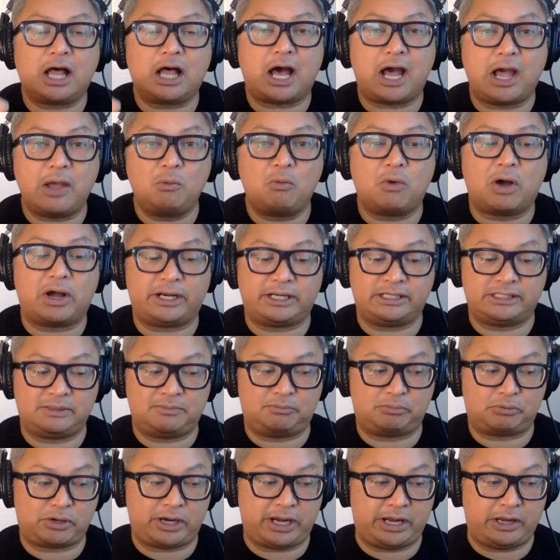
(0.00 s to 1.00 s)
I wanted to
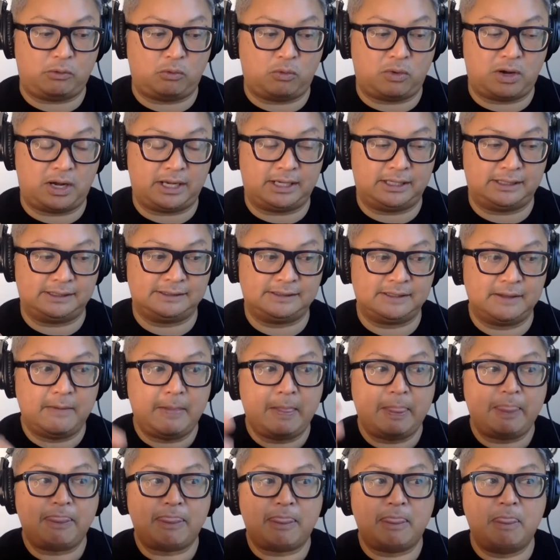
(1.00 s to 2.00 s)
break was
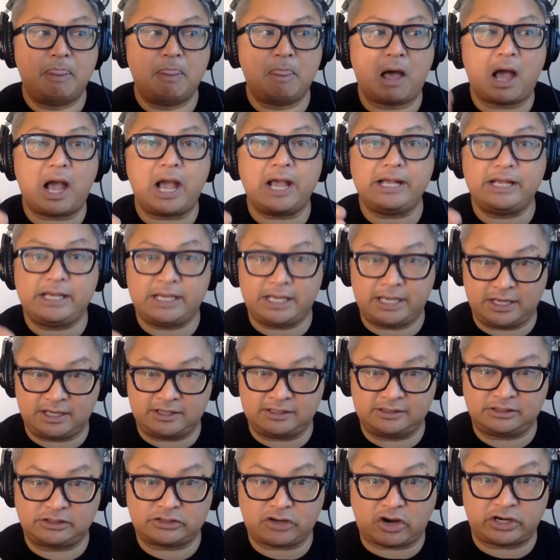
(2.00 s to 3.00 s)
my
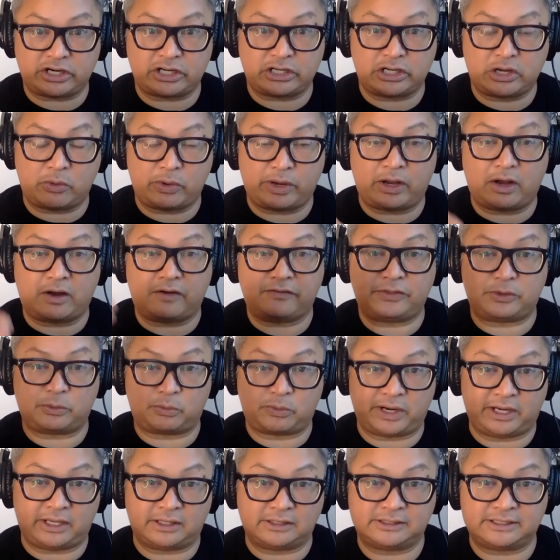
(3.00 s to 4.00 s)
kids started going off the
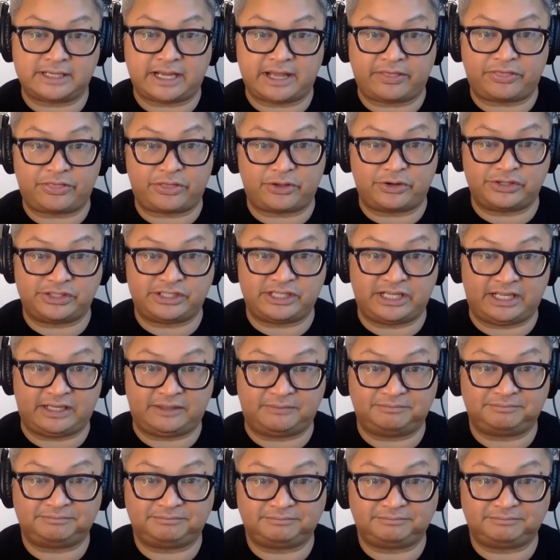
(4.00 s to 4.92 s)
rails at 13.